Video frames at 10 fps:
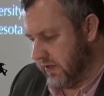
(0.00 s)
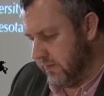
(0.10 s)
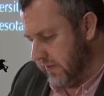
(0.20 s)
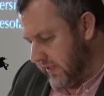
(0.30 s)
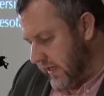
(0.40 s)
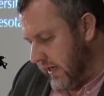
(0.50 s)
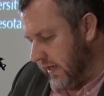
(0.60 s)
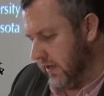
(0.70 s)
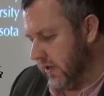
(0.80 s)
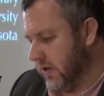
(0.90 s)
the
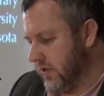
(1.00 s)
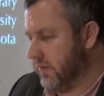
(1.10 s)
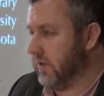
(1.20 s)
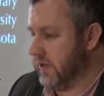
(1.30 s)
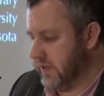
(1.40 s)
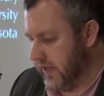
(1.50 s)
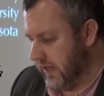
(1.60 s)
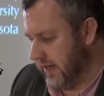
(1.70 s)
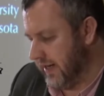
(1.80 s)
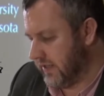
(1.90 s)
Messalian controversy
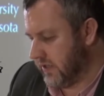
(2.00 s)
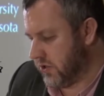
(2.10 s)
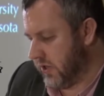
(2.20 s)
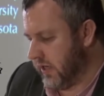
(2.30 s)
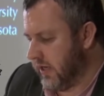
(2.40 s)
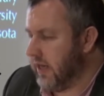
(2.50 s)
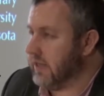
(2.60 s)
in history,